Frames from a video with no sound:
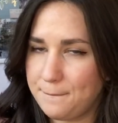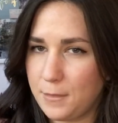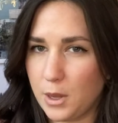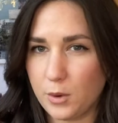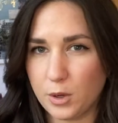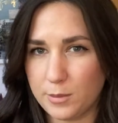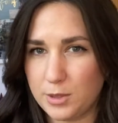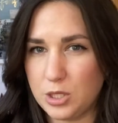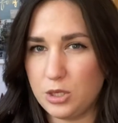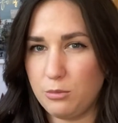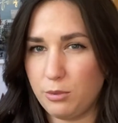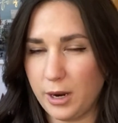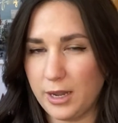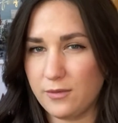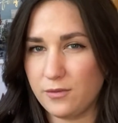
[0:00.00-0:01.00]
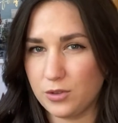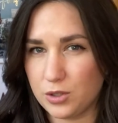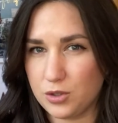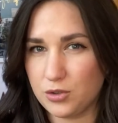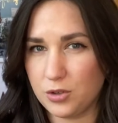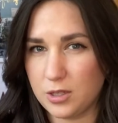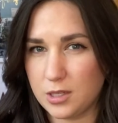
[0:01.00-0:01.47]
gonna be too bright for the
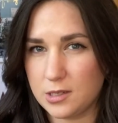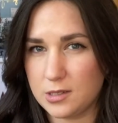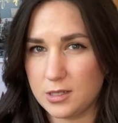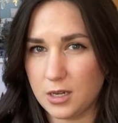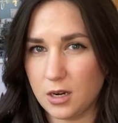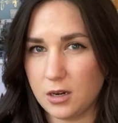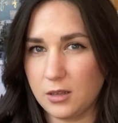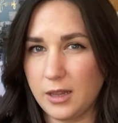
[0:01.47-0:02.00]
tree this year.